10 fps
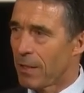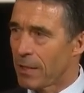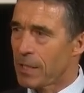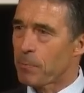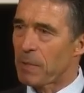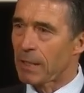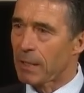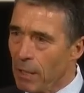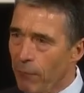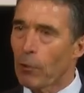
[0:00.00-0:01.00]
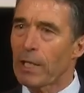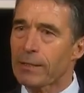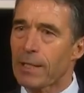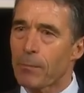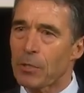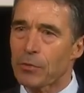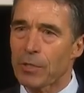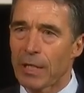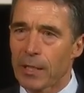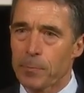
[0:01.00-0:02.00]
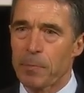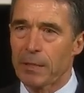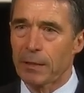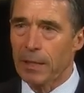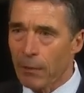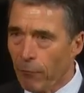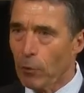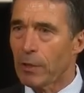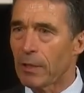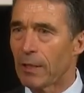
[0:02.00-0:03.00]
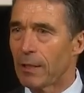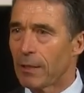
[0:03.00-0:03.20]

It has been carefully examined, it's been carefully